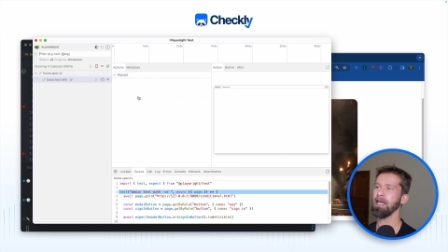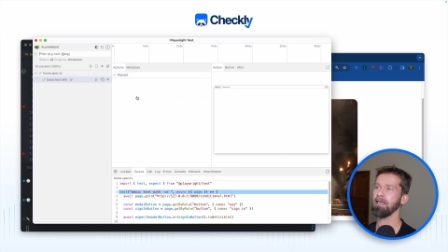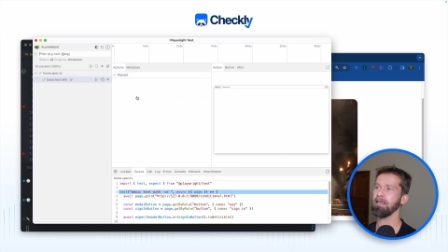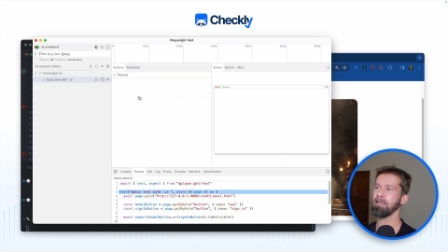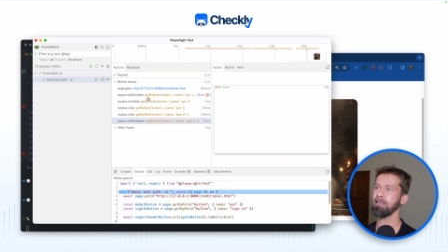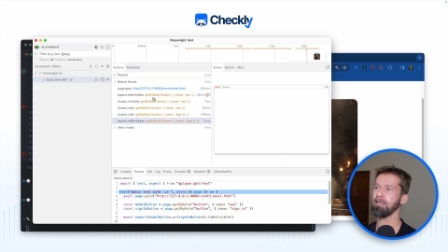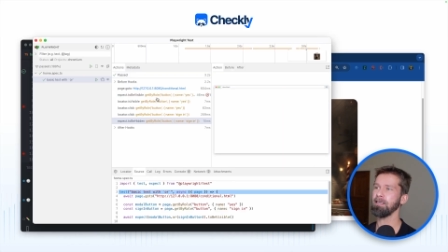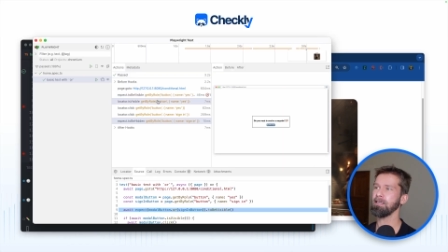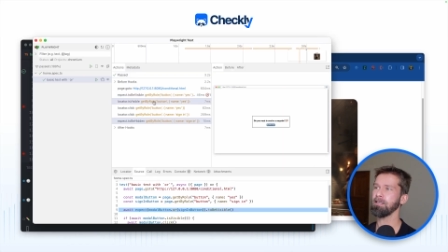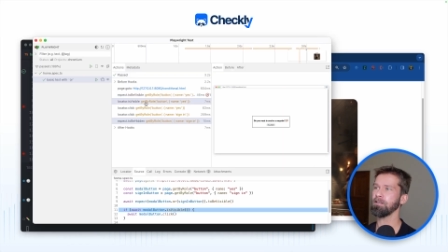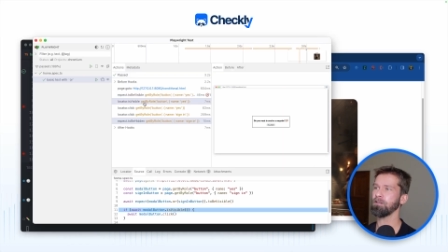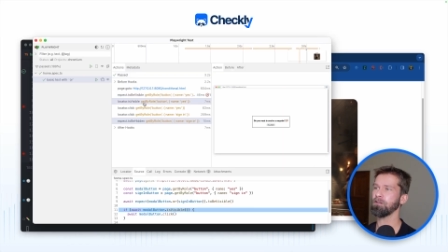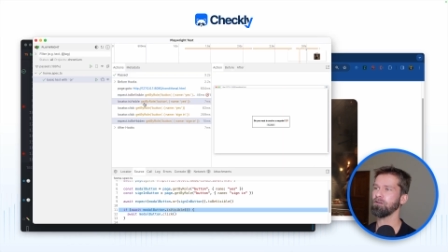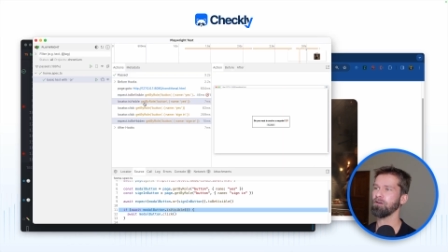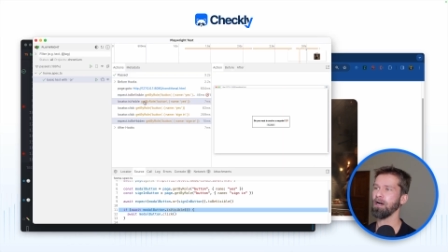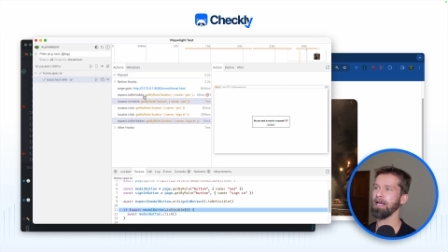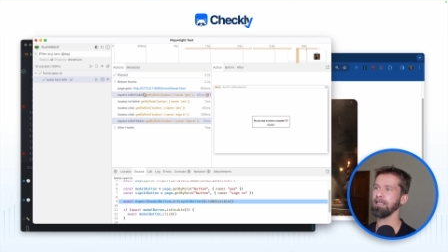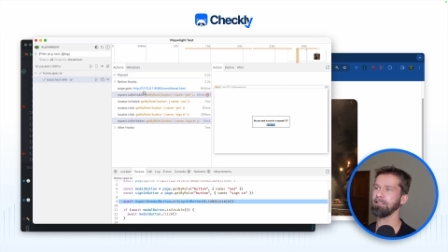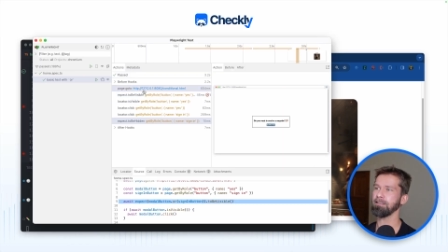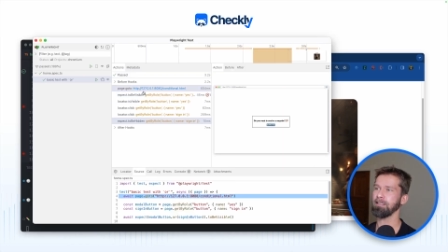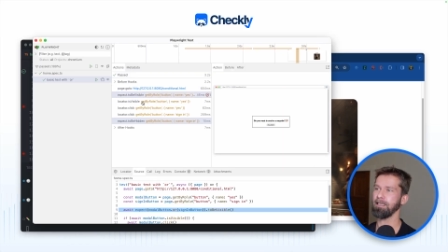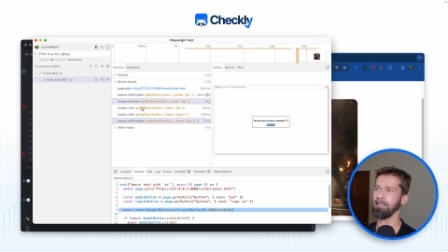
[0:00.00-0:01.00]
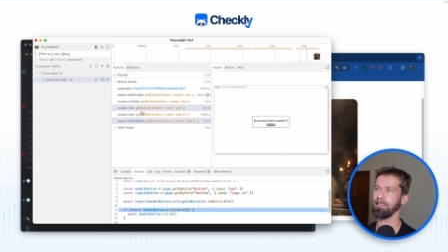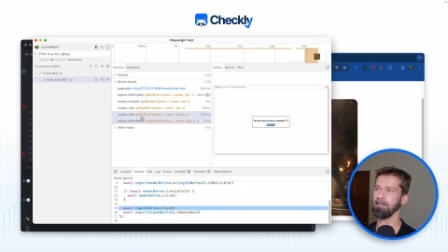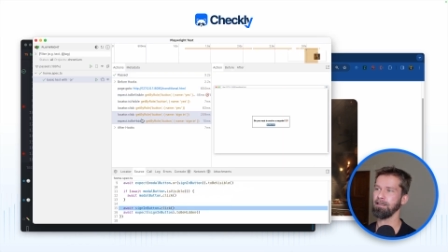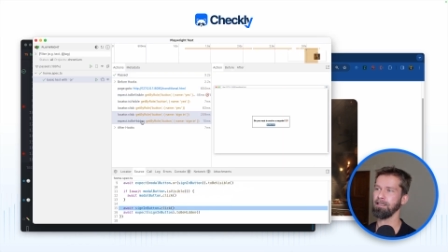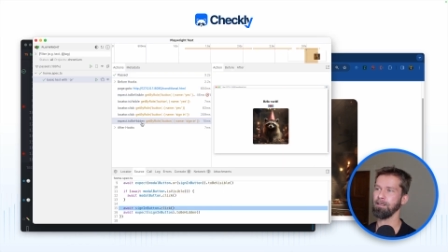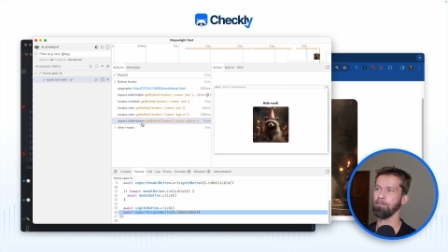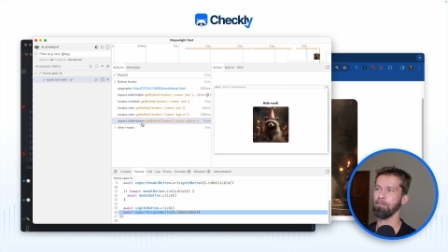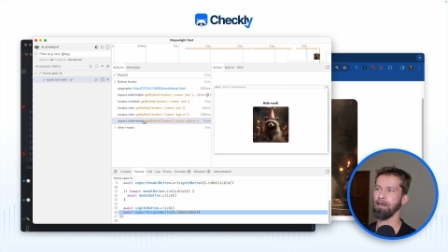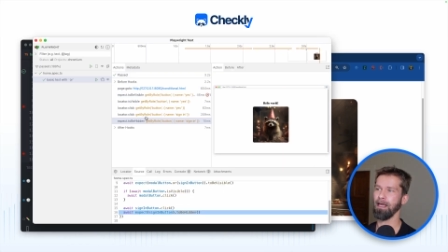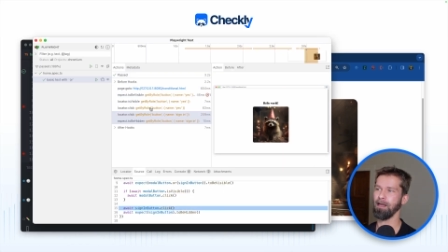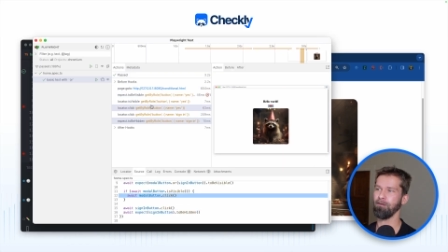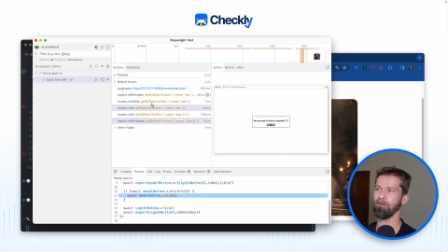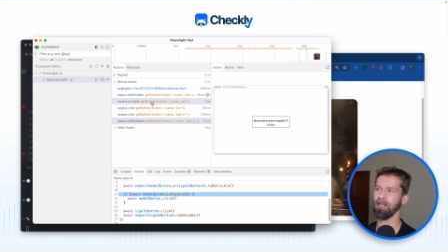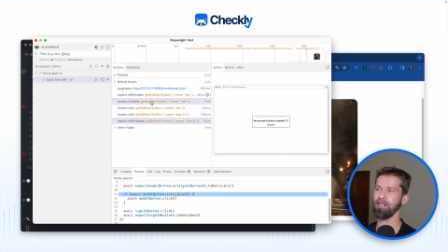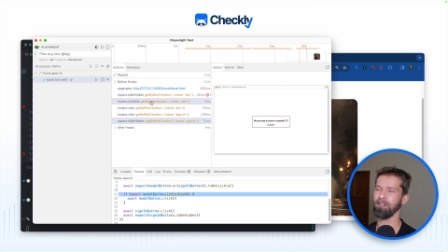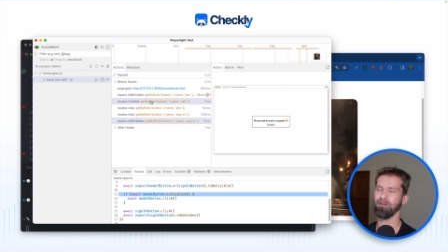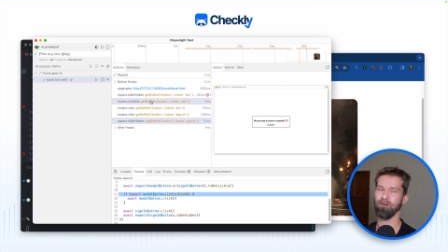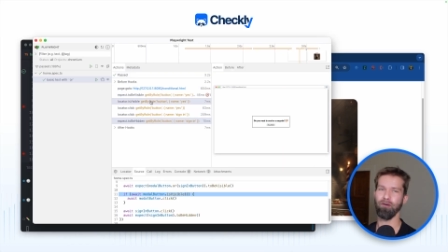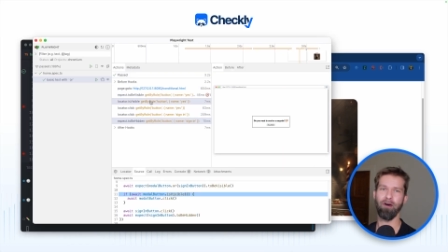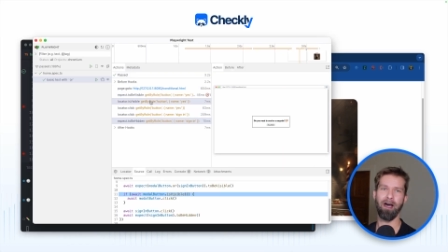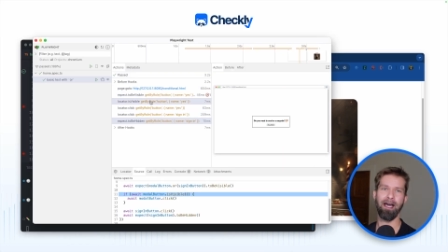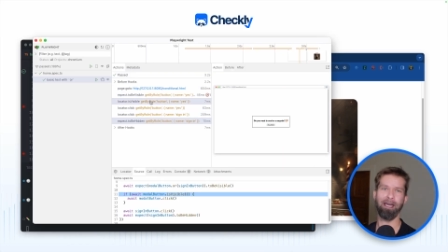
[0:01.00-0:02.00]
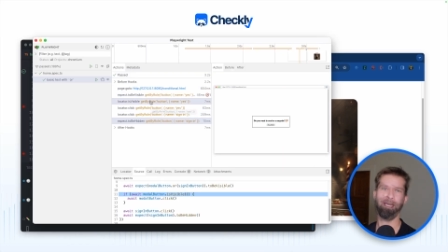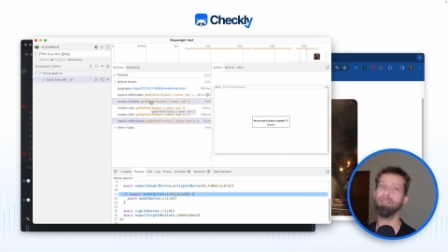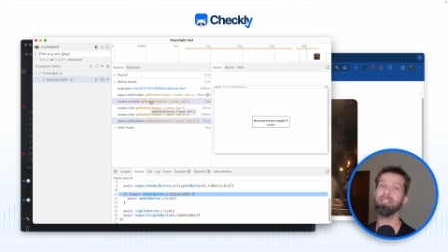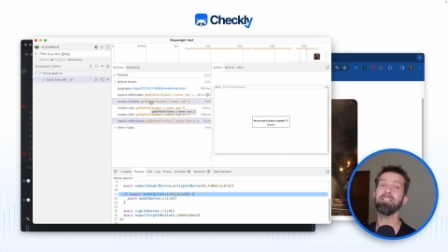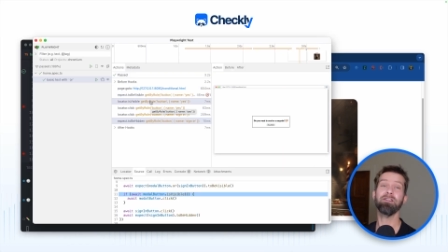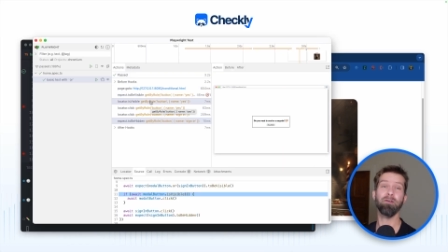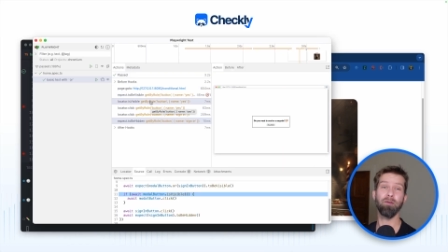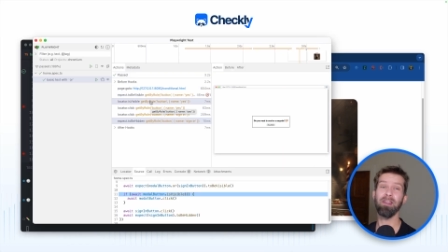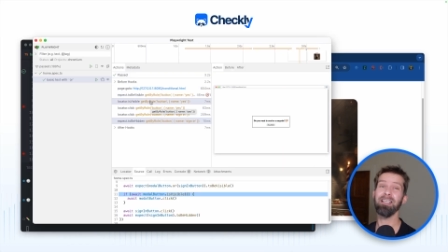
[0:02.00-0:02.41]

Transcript: here right in the Playwright UI. So